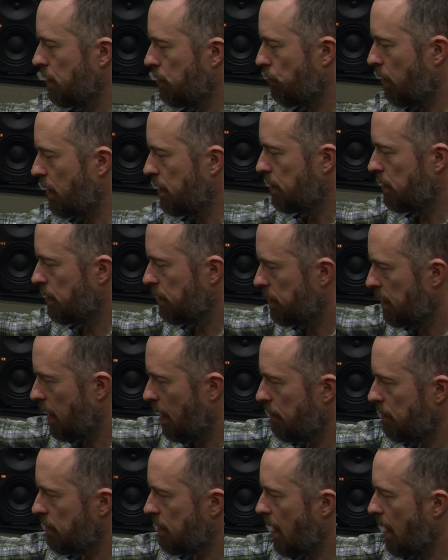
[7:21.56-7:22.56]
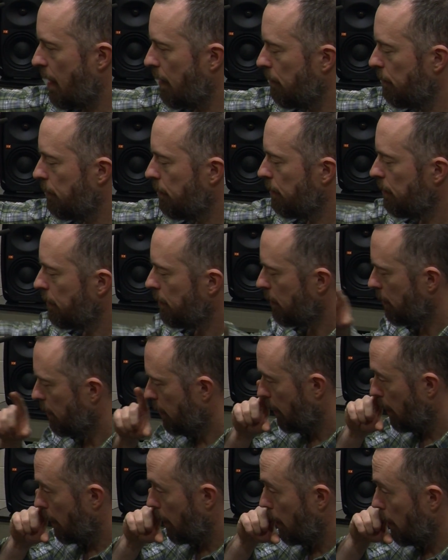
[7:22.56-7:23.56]
transient sound down,
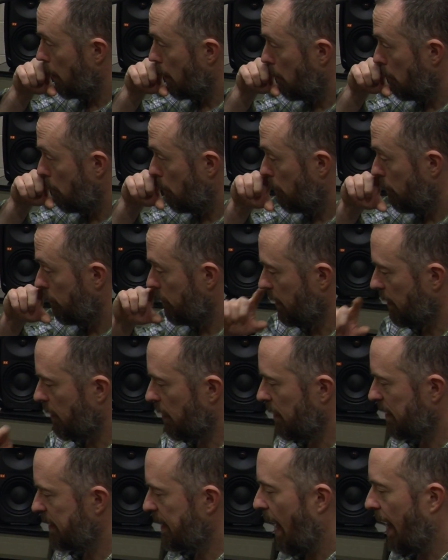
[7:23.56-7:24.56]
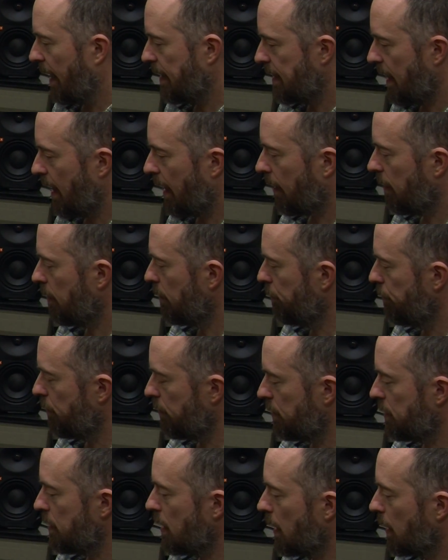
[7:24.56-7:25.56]
the kind of tack-tack of the
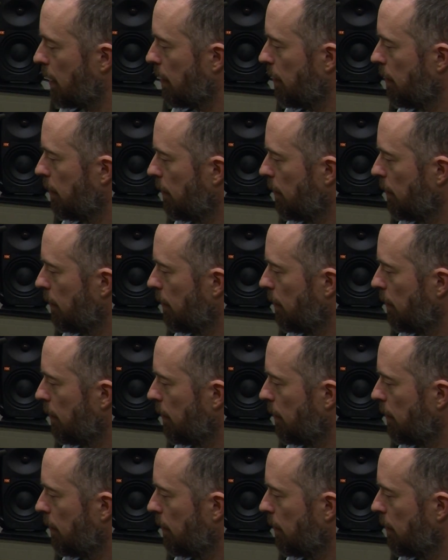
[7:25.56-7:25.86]
stick.